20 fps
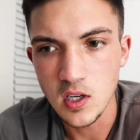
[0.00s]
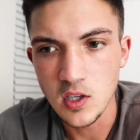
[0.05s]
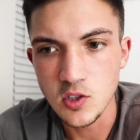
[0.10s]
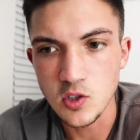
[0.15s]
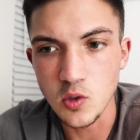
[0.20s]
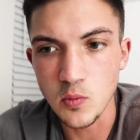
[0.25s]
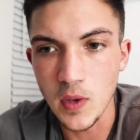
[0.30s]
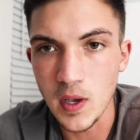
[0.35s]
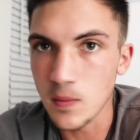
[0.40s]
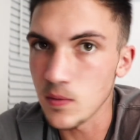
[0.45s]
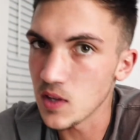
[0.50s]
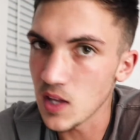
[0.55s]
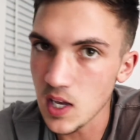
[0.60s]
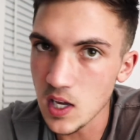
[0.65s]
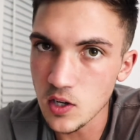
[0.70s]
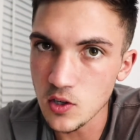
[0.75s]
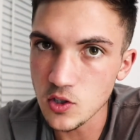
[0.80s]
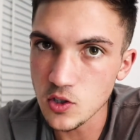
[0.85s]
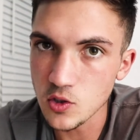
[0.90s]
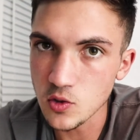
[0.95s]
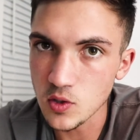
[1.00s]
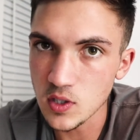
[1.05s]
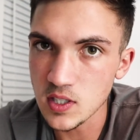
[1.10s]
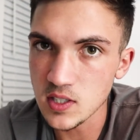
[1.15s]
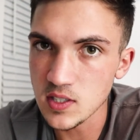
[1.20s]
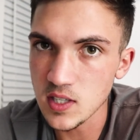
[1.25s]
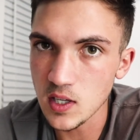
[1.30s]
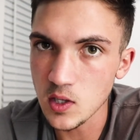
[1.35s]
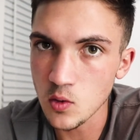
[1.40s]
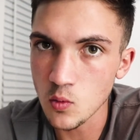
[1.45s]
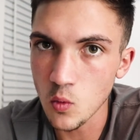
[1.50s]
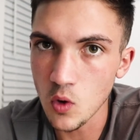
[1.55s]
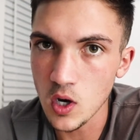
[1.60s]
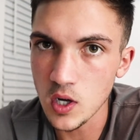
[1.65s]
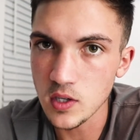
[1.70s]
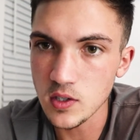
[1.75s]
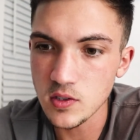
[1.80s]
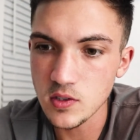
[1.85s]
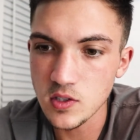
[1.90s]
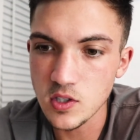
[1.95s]
to maybe the industries that you
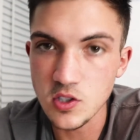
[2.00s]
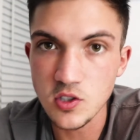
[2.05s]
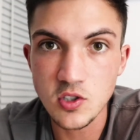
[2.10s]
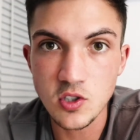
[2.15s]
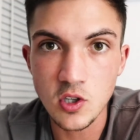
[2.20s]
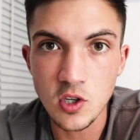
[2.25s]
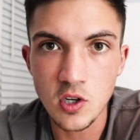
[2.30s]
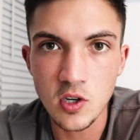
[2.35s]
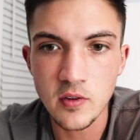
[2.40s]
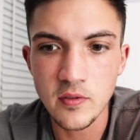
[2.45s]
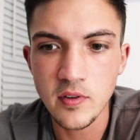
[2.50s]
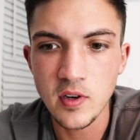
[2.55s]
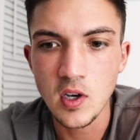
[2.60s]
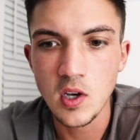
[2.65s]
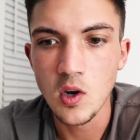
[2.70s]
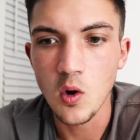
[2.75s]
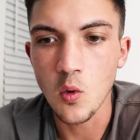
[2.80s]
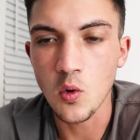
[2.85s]
want to serve